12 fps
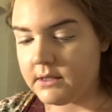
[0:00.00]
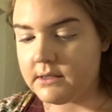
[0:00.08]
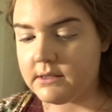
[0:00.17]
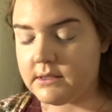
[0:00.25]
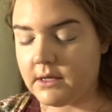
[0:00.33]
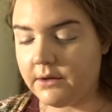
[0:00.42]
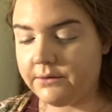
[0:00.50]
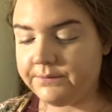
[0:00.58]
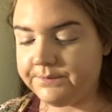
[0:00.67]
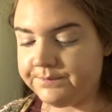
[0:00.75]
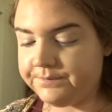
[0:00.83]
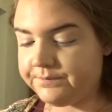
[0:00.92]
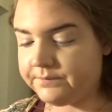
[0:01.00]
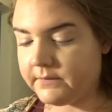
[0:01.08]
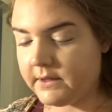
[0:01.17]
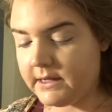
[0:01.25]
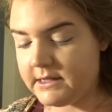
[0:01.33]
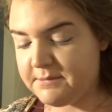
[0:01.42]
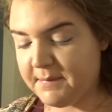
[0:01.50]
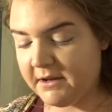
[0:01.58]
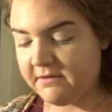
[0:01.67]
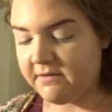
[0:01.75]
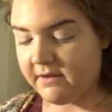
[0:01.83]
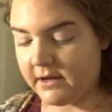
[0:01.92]
So it's
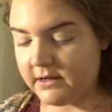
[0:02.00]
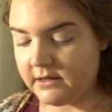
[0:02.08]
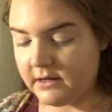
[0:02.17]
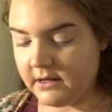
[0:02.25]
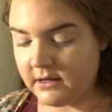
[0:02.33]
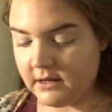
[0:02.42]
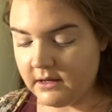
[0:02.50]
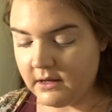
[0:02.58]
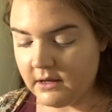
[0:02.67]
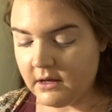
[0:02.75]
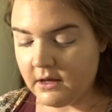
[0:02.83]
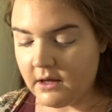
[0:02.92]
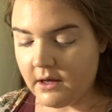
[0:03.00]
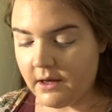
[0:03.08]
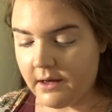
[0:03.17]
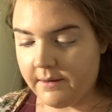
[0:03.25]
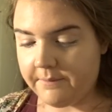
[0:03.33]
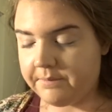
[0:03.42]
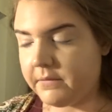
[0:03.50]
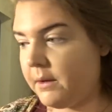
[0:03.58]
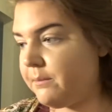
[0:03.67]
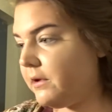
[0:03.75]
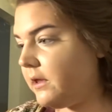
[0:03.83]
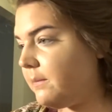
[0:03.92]
been fun.
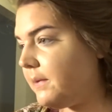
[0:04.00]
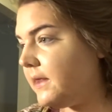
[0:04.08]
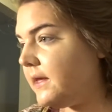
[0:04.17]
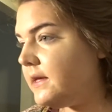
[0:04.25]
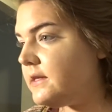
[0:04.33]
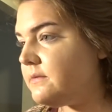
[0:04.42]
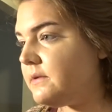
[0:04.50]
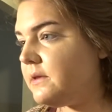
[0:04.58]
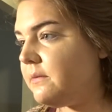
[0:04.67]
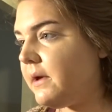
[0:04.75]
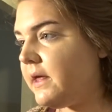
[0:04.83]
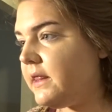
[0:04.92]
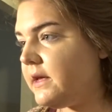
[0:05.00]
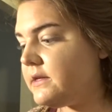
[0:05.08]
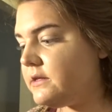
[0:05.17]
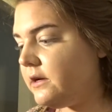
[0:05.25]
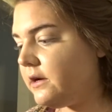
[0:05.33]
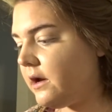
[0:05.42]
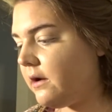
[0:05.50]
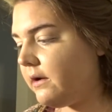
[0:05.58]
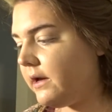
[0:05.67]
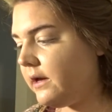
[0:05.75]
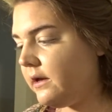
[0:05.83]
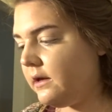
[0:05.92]
I'm really pleased with the way things are
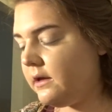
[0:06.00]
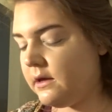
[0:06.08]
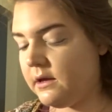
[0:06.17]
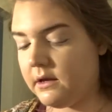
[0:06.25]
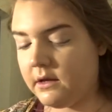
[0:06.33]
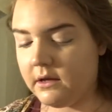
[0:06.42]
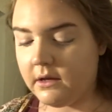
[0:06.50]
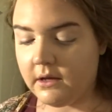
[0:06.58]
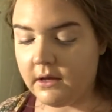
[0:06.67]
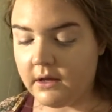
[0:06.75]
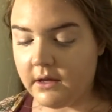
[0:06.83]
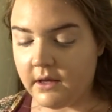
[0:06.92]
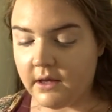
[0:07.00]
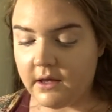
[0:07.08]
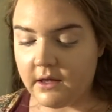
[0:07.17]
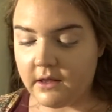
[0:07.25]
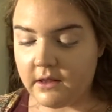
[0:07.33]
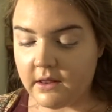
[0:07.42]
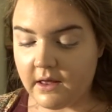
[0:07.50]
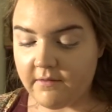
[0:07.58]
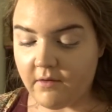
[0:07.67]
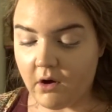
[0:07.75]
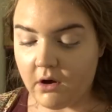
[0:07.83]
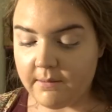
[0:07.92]
going.
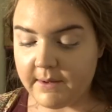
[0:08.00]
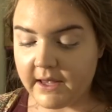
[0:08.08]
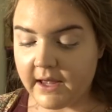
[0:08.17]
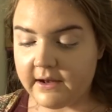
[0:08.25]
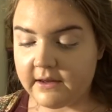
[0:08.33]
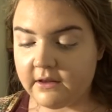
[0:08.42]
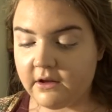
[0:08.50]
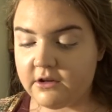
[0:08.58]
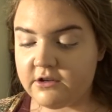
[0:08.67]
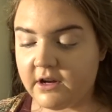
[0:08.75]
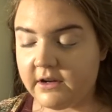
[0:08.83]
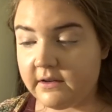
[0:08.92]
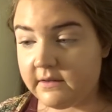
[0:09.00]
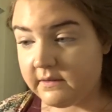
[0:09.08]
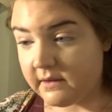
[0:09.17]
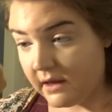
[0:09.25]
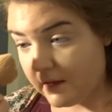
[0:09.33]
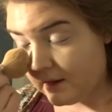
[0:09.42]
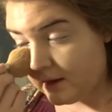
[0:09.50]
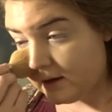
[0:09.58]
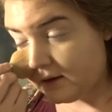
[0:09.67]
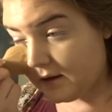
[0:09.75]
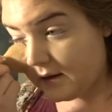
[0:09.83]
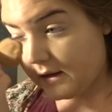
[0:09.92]
They've all been getting their agendas
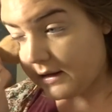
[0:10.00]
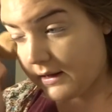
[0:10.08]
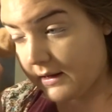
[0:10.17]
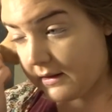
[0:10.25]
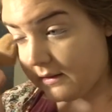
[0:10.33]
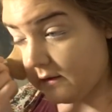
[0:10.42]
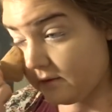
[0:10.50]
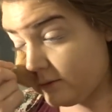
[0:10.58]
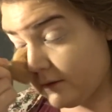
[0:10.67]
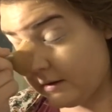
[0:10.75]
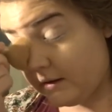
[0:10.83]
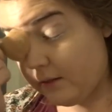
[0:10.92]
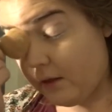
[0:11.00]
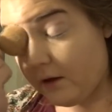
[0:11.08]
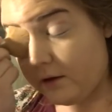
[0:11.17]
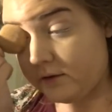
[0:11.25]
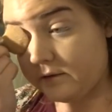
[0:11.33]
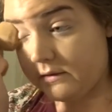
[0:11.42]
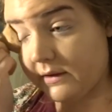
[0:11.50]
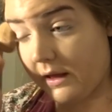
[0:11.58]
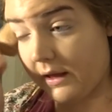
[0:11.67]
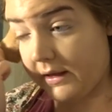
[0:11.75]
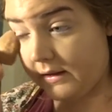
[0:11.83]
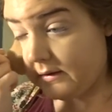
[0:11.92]
signed and their study logs
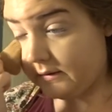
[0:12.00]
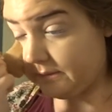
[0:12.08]
signed.